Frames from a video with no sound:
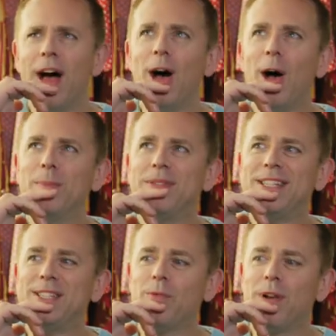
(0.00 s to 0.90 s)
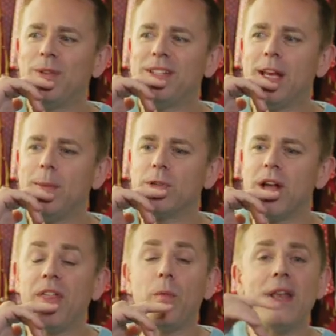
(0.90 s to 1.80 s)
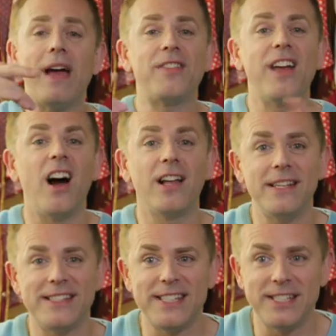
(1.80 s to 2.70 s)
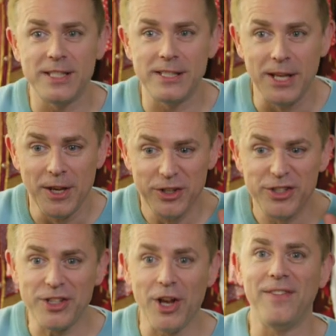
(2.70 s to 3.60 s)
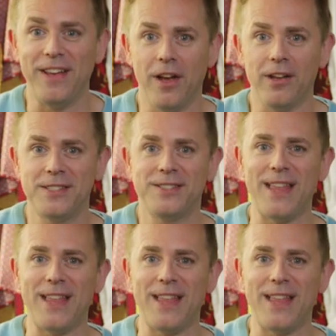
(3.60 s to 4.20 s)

um, sitting around the table. I think we'd have the ugly sisters serving us.